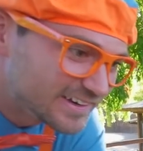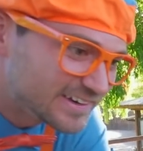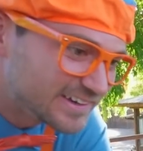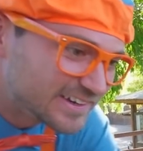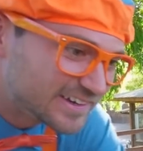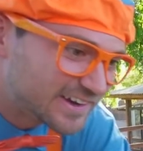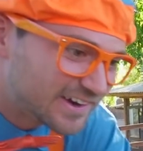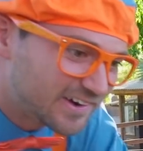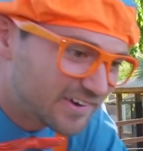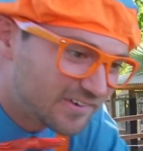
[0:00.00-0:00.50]
Here
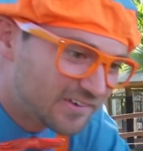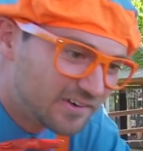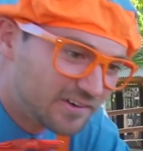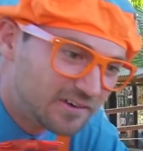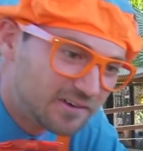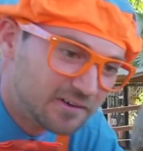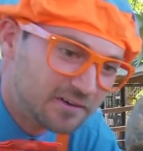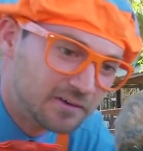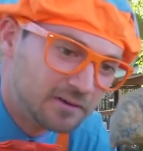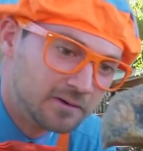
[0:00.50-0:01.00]
you go.
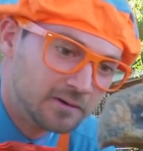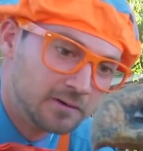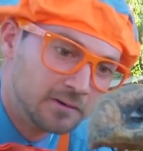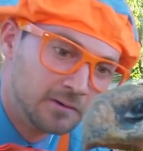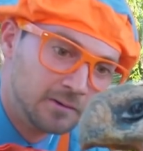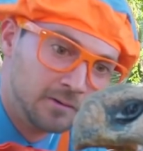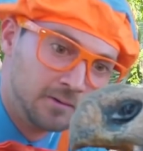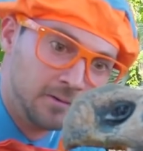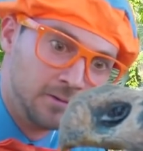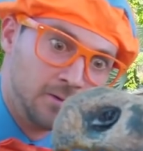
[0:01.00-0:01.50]

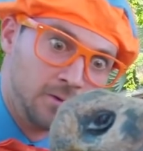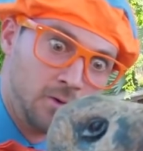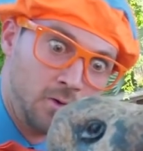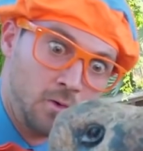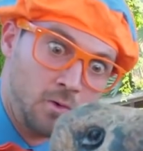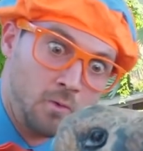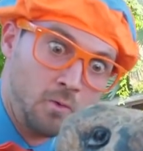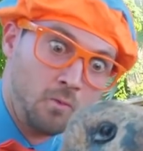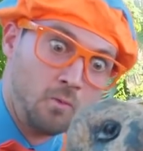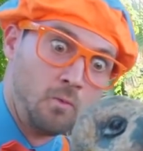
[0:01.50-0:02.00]

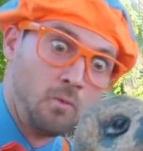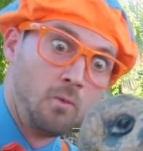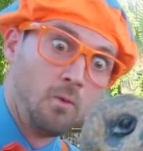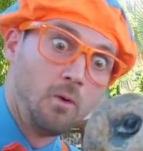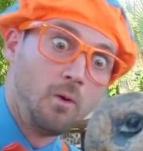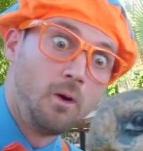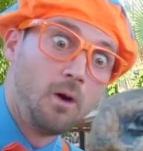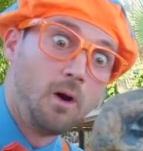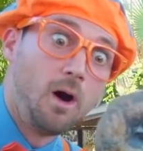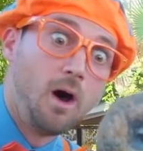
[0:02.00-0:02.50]
Whoa!